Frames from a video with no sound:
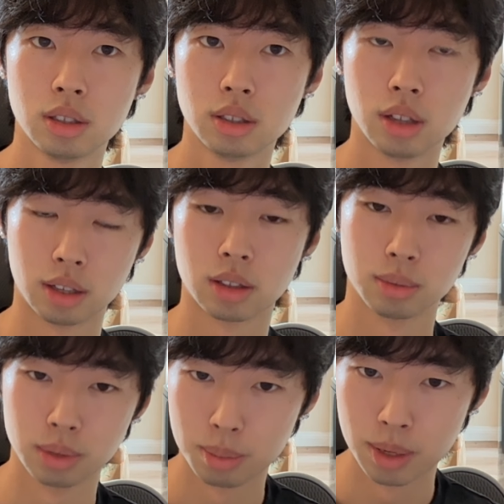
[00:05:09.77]
Like
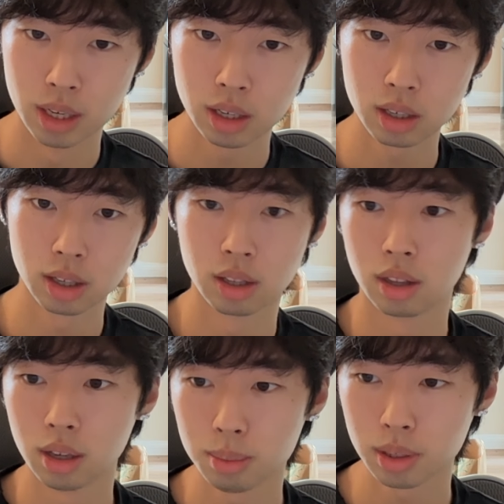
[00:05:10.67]
the meaning and the
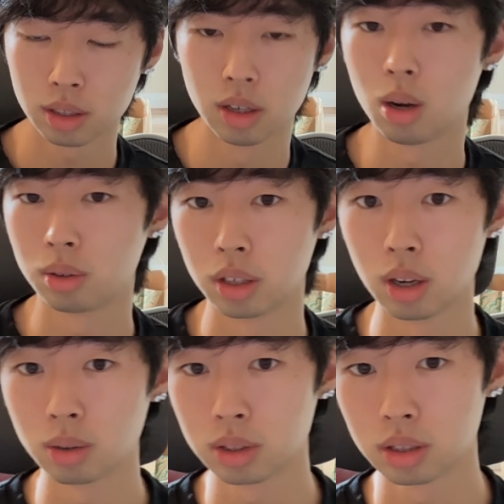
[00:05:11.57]
theme? No, they
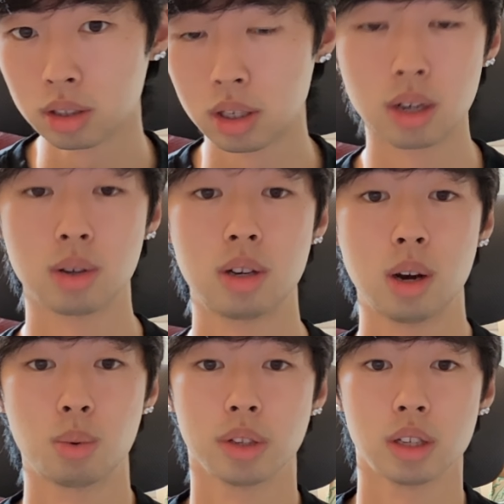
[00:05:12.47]
don't.
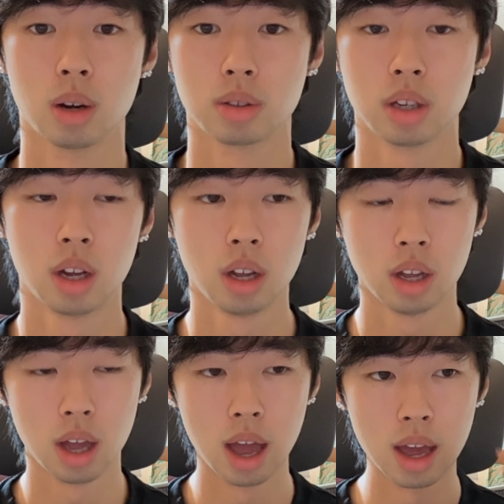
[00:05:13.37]
They really don't.
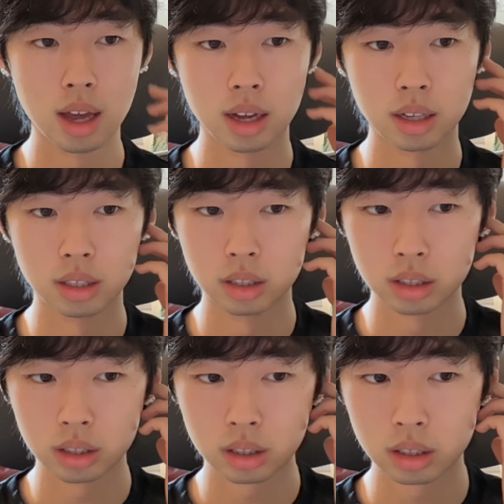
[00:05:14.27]
And
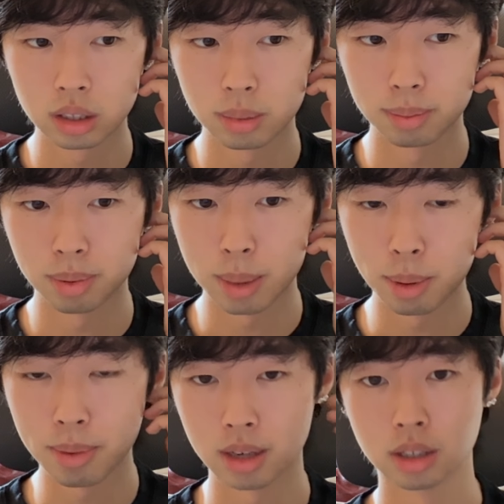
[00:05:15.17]

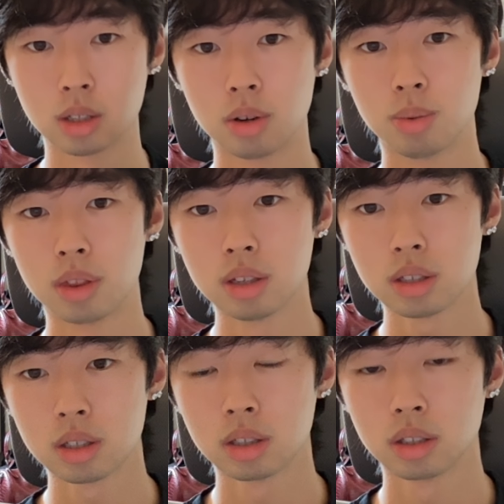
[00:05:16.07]
people might disagree with
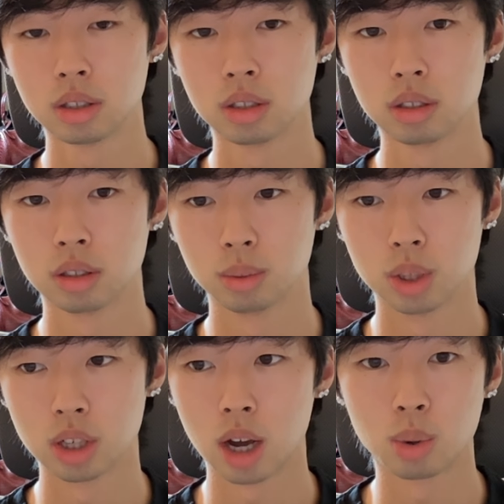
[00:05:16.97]
this,
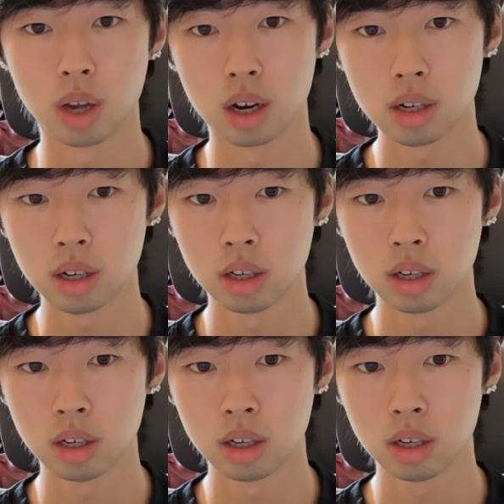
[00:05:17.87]
which I don't care.